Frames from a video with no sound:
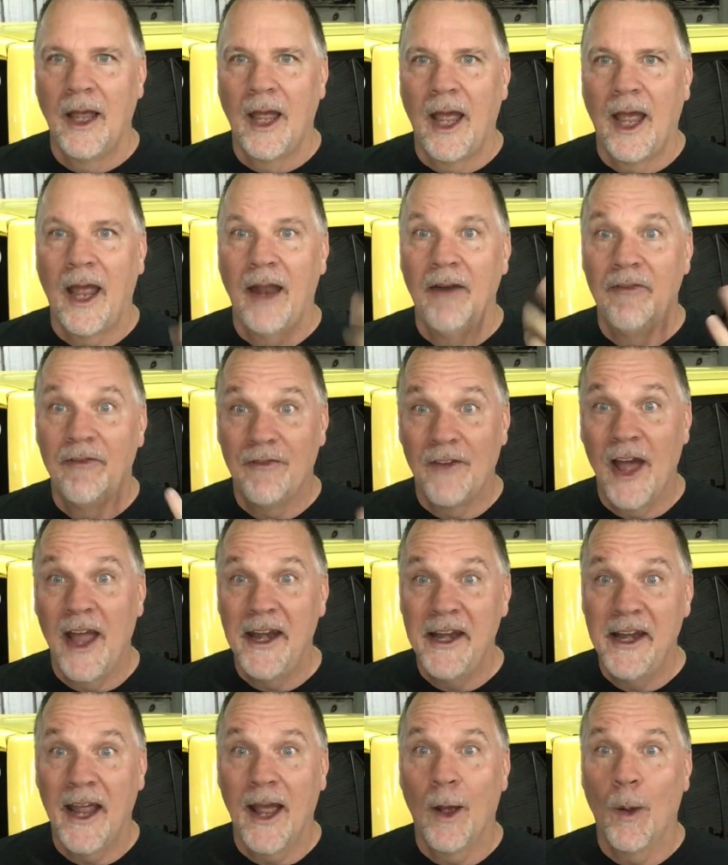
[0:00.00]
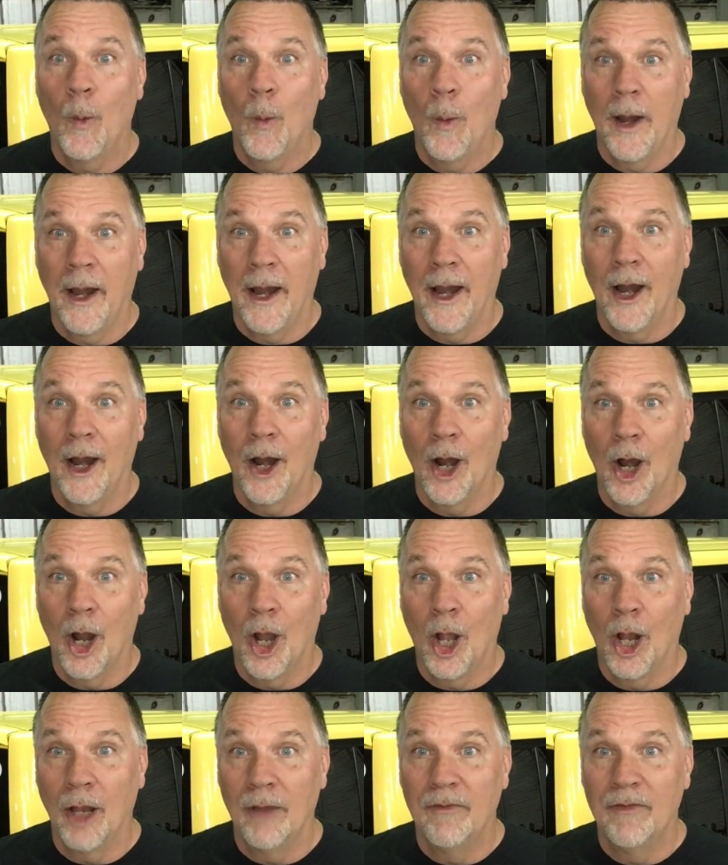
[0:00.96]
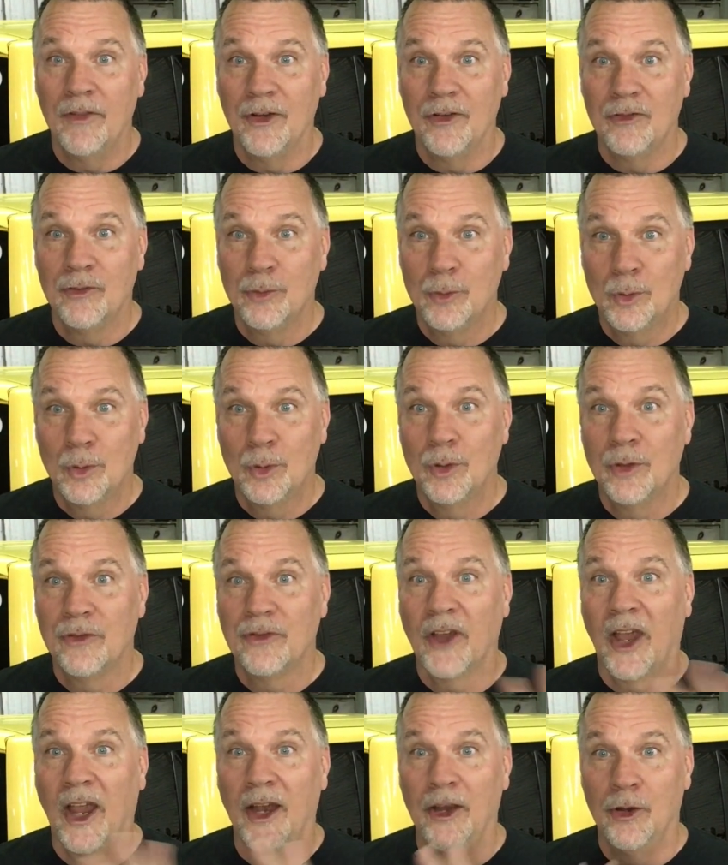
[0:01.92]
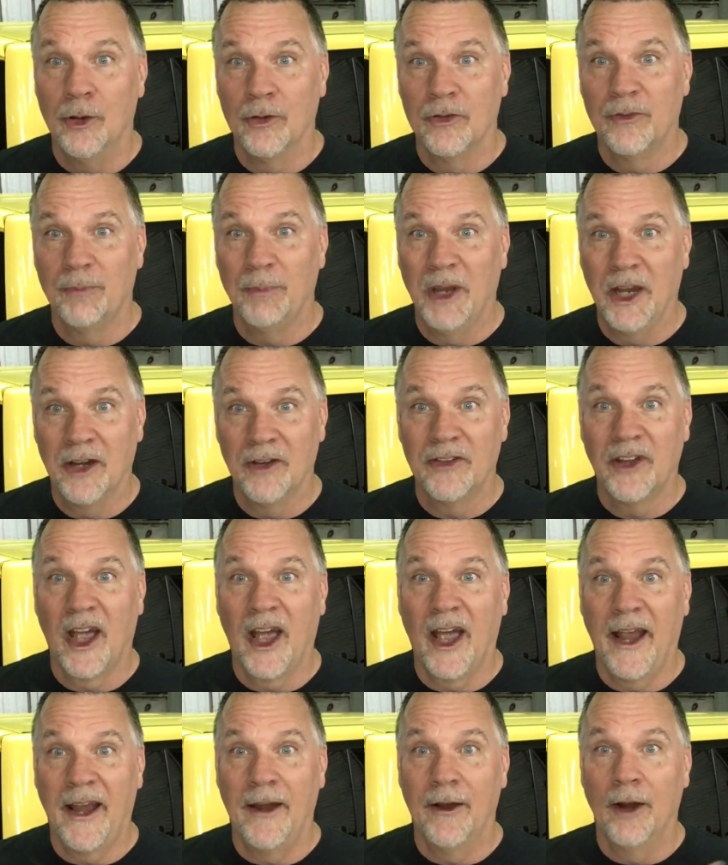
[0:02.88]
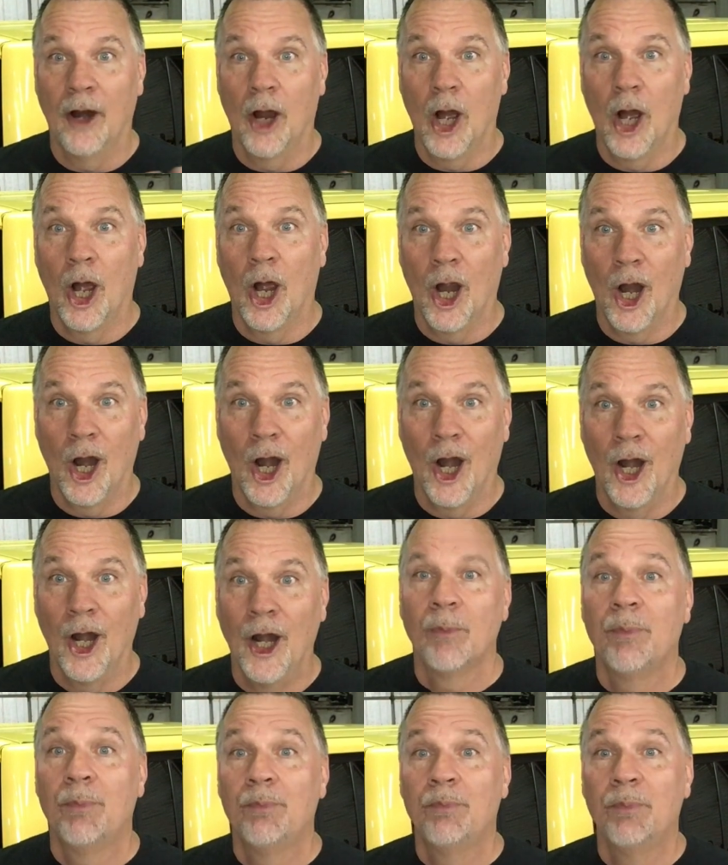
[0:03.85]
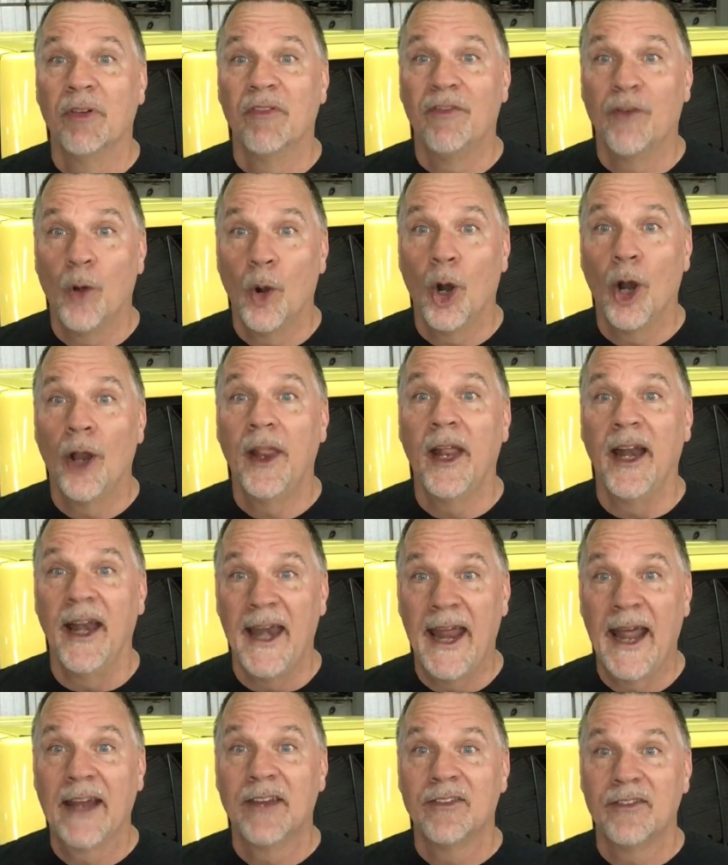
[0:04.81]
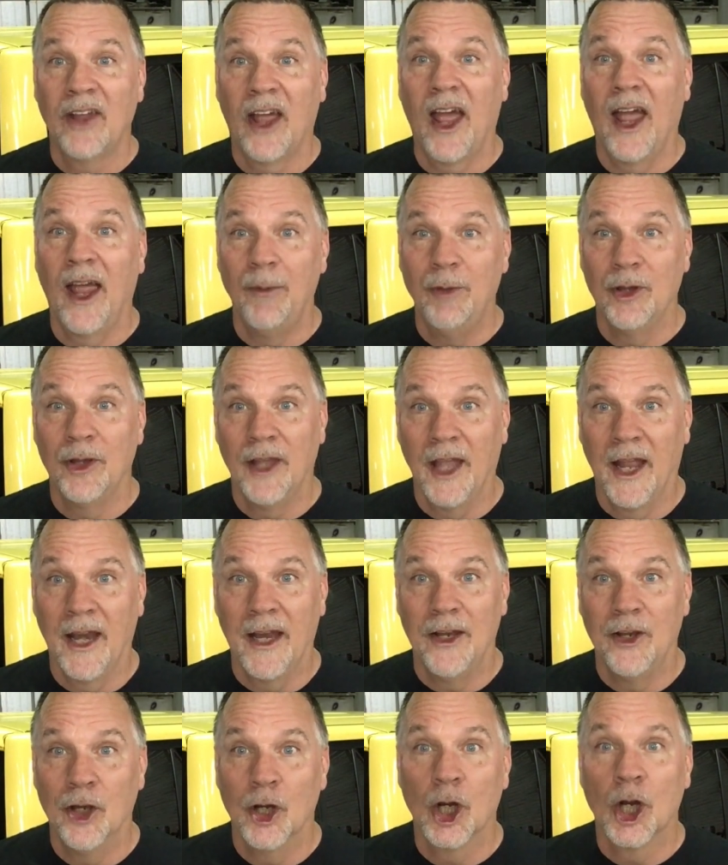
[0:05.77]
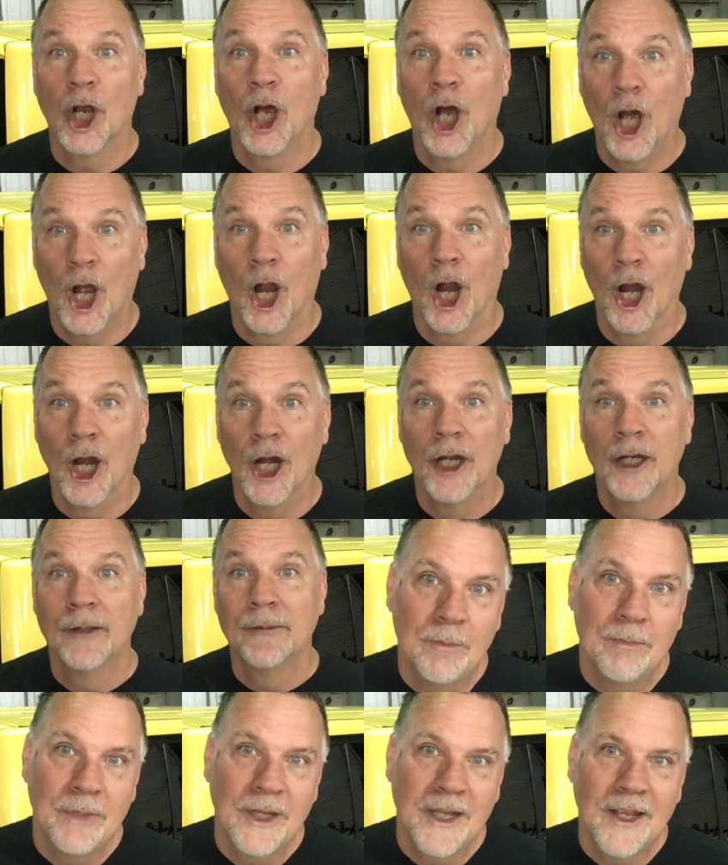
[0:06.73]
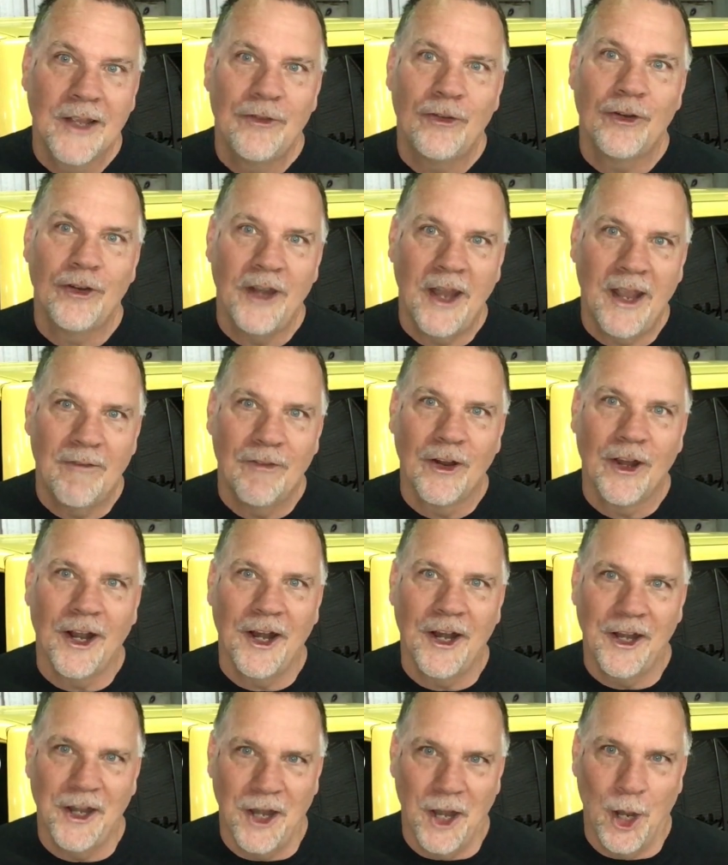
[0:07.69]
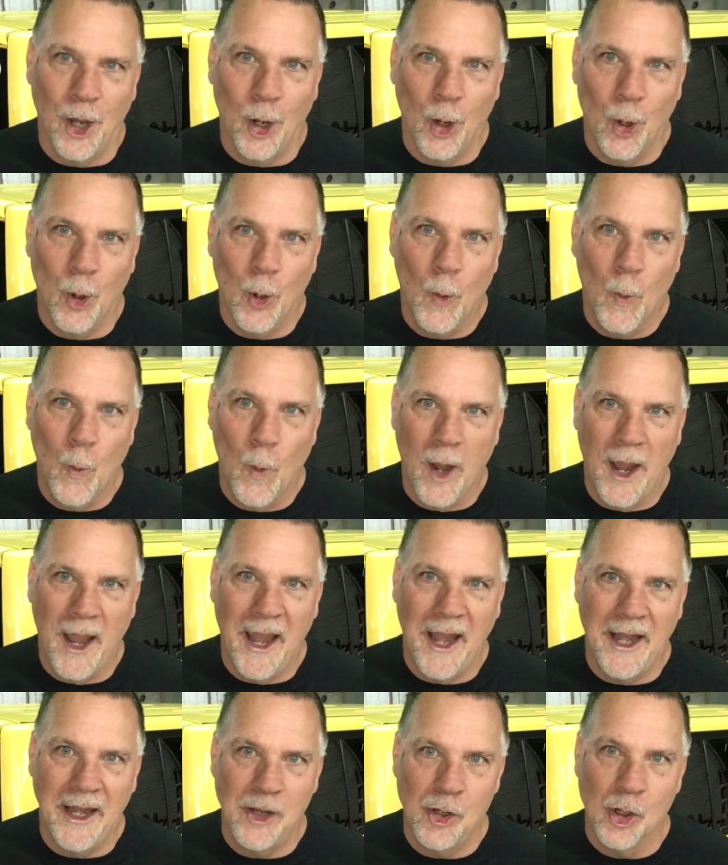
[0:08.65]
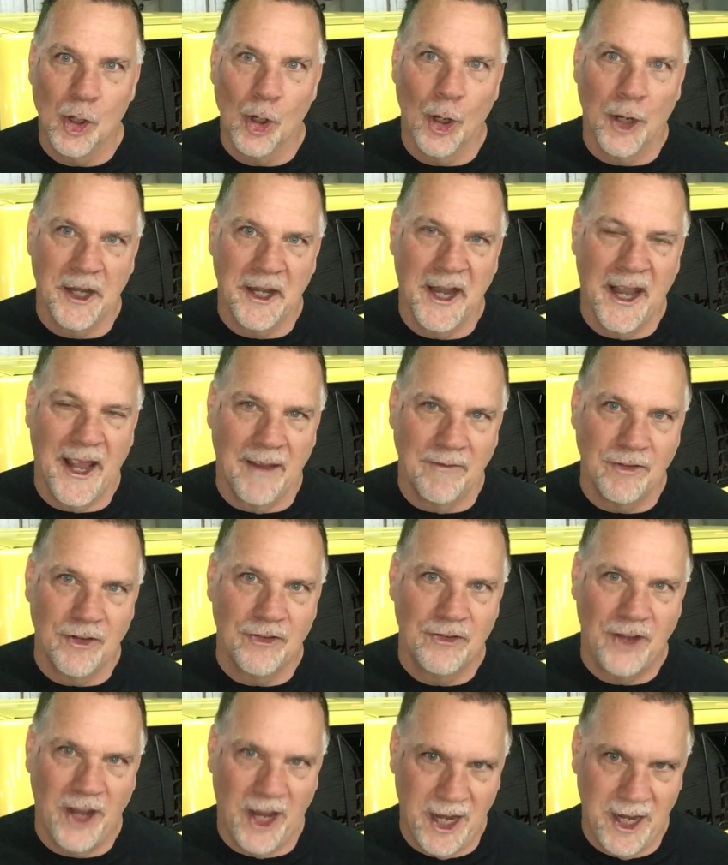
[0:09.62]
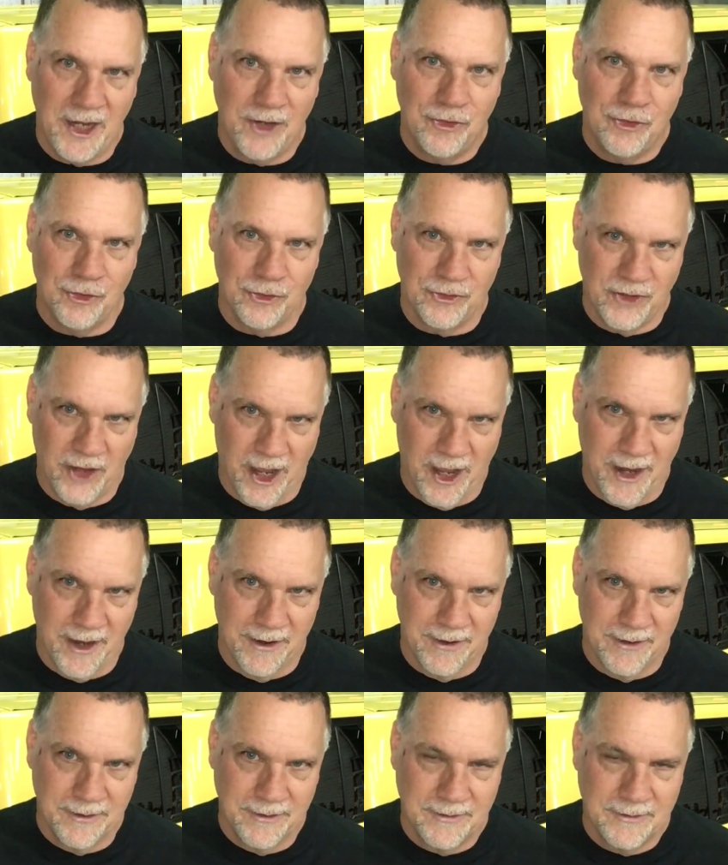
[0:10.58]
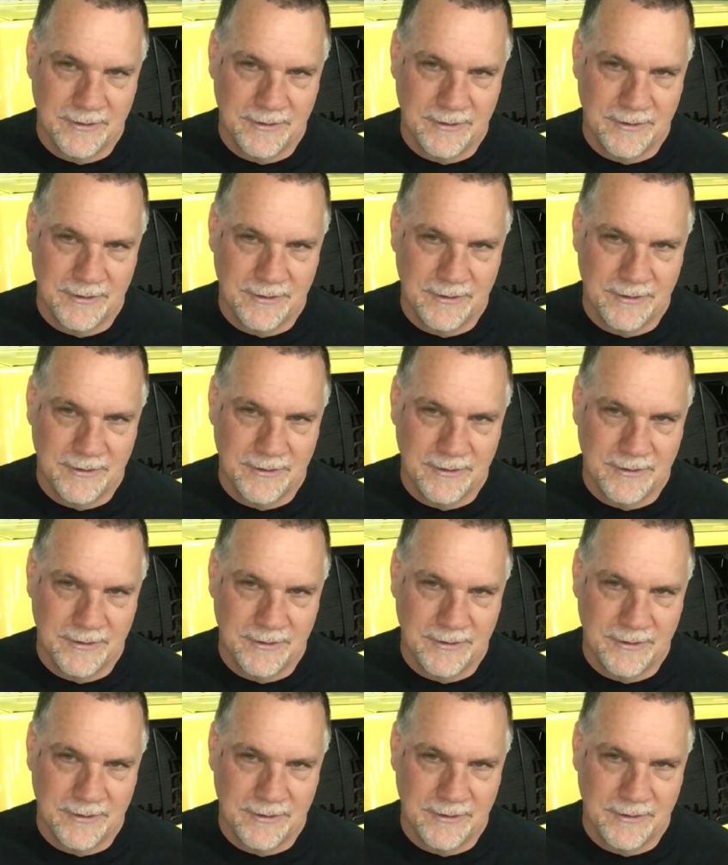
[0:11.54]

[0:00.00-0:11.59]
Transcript: and find out where all of the tools and your spare tire are before the next time you get in your car, because you're never going to know when you're going to have to change your tire.